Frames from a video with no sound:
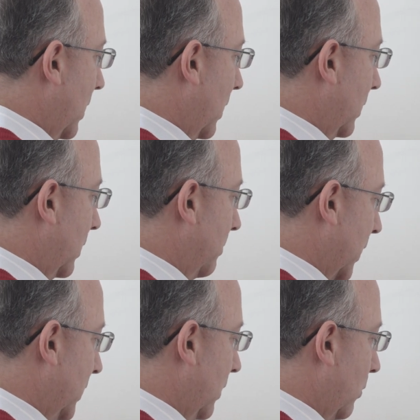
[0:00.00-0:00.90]
And in
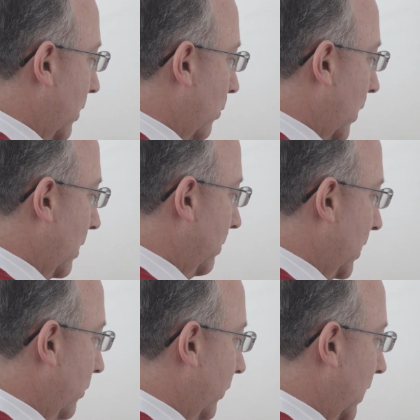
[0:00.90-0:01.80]
particular, we're going to be
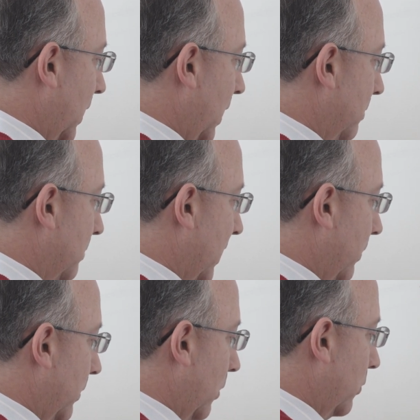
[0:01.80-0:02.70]
using a
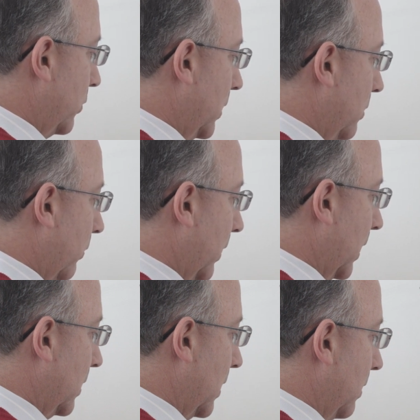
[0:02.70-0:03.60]
methodology or
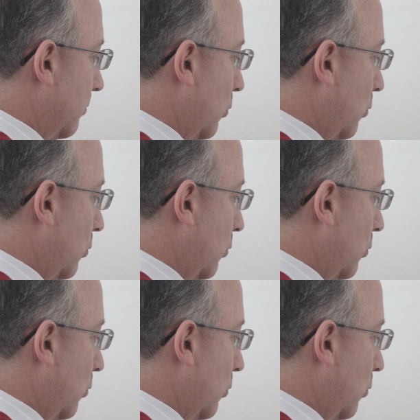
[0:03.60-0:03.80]
a